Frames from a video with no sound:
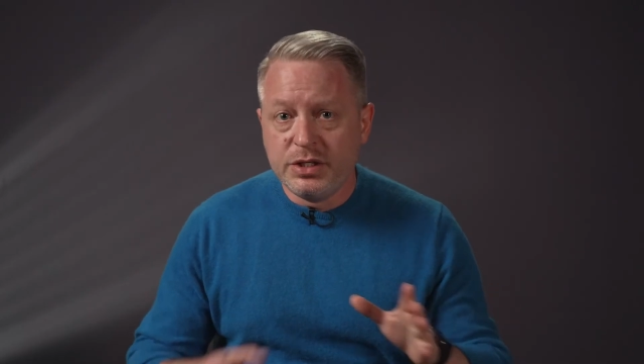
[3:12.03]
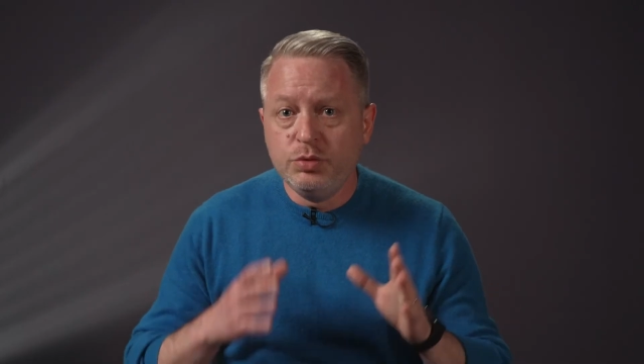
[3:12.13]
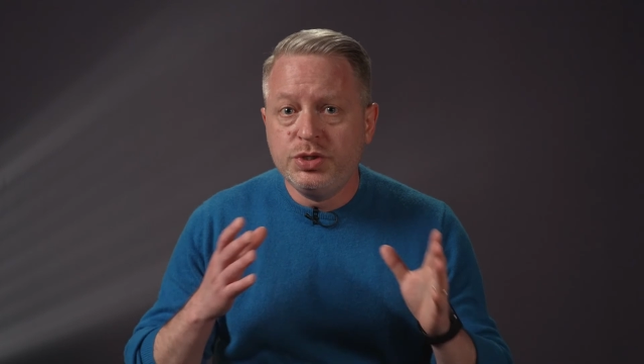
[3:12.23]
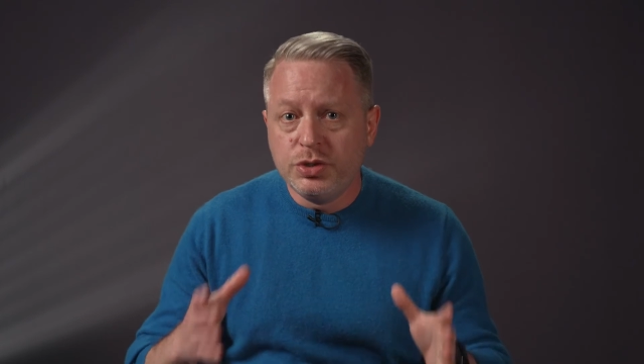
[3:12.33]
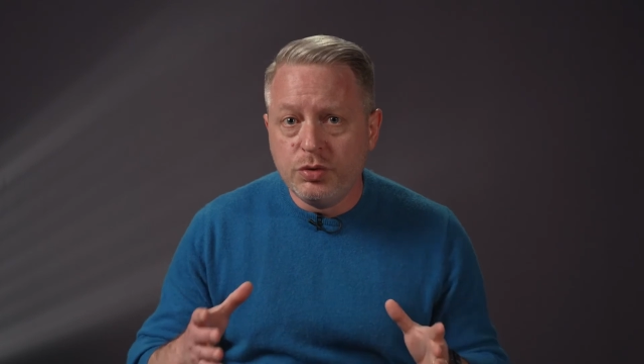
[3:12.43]

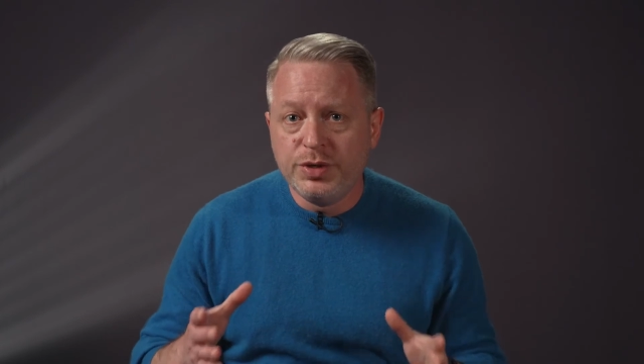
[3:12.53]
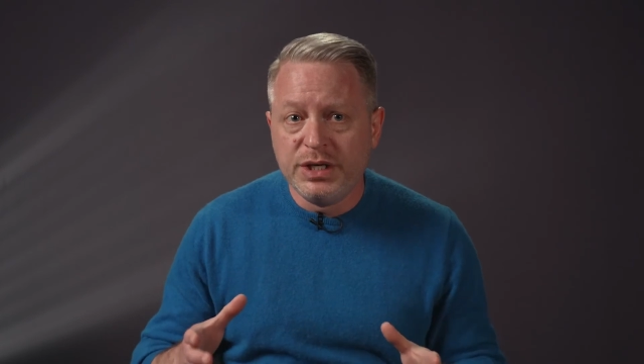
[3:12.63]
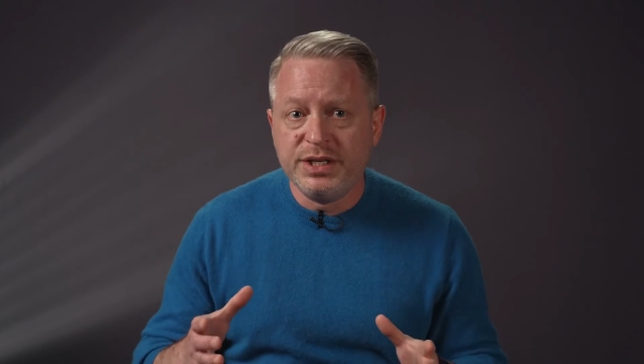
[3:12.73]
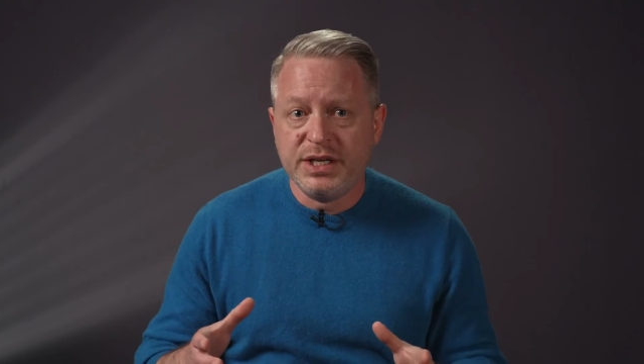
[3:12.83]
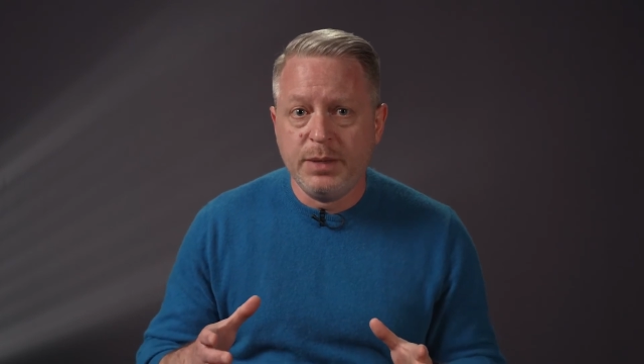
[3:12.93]
you do
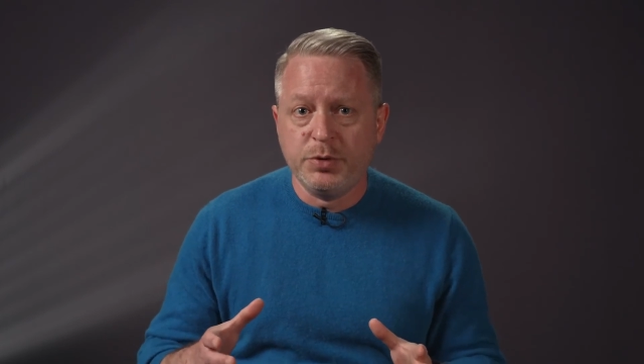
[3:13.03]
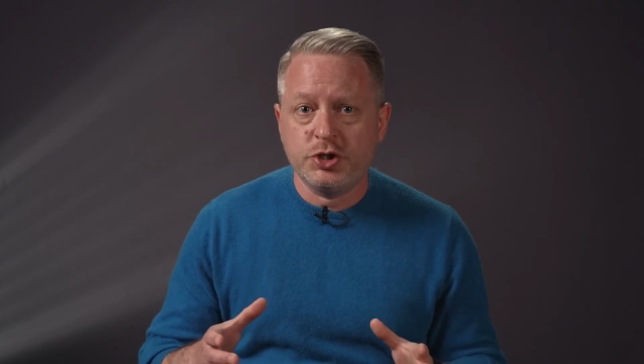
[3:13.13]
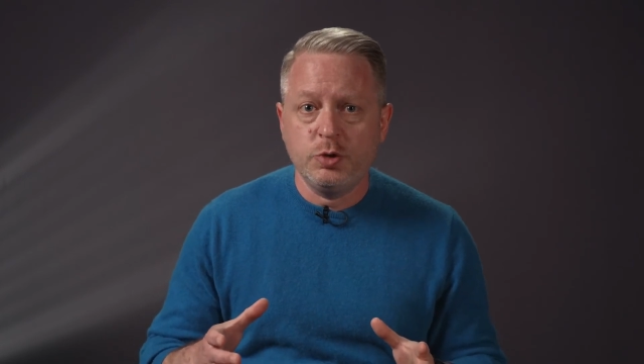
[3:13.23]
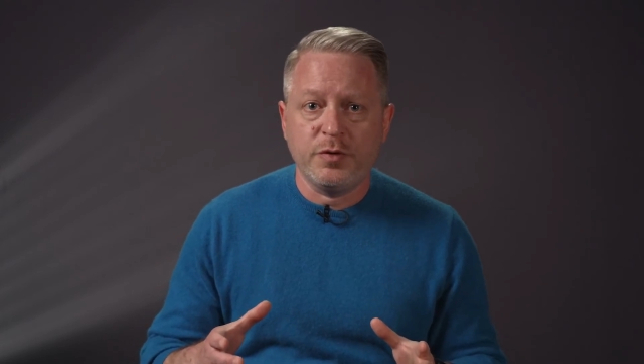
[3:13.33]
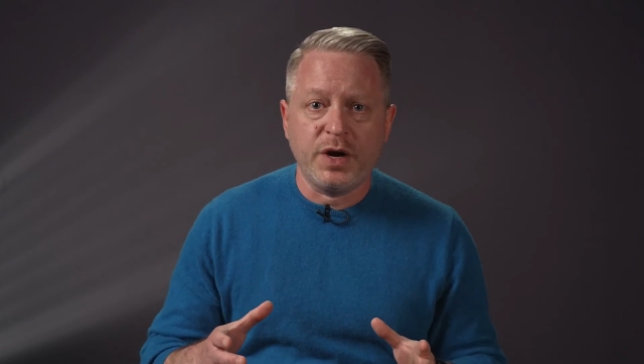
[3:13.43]
need to keep your
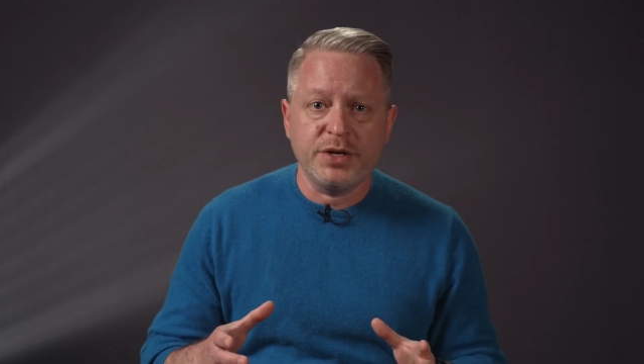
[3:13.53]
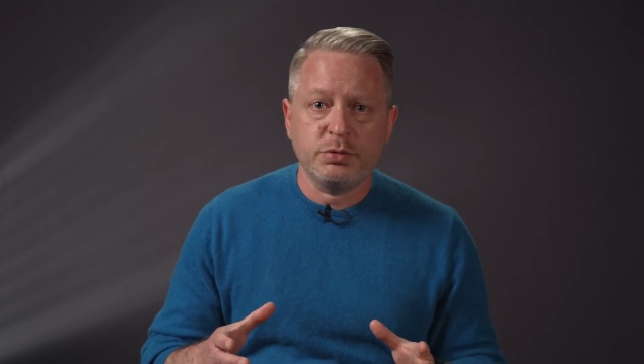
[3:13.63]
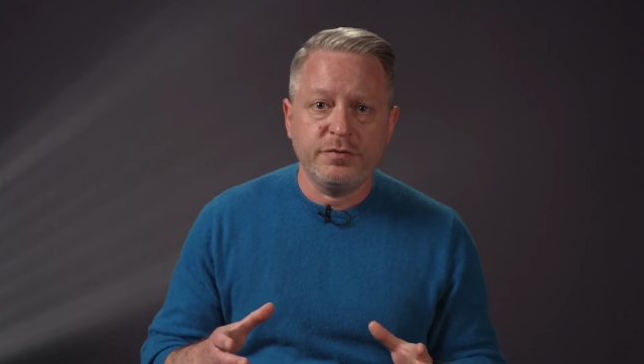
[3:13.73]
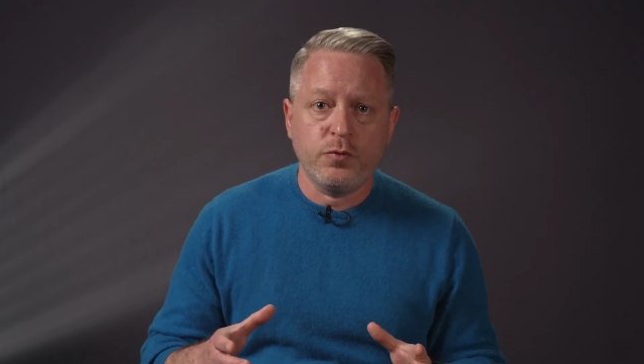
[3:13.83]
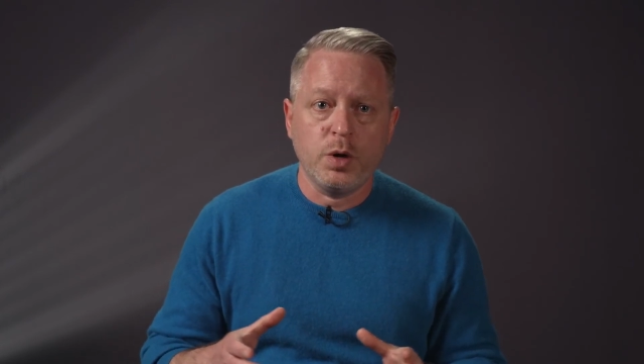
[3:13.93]

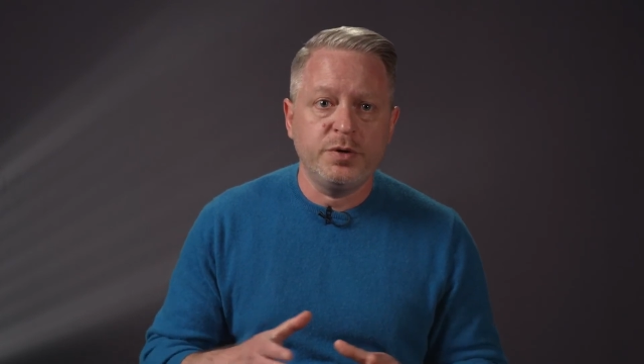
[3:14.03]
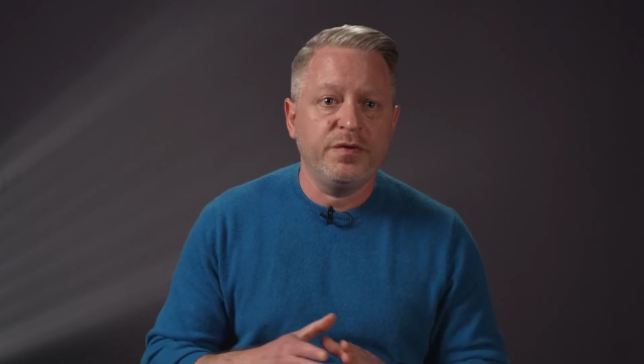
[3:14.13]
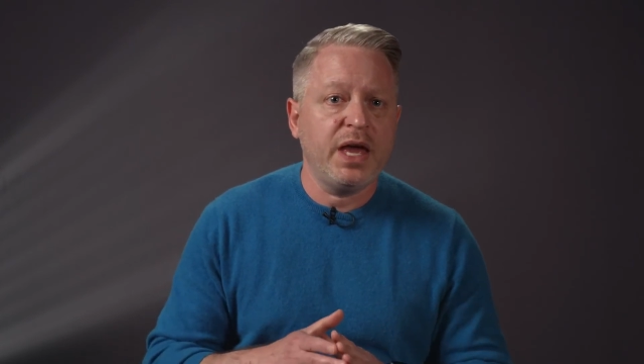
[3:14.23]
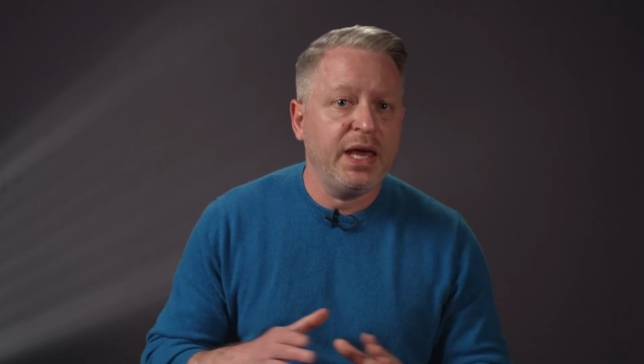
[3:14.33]
supervisor informed of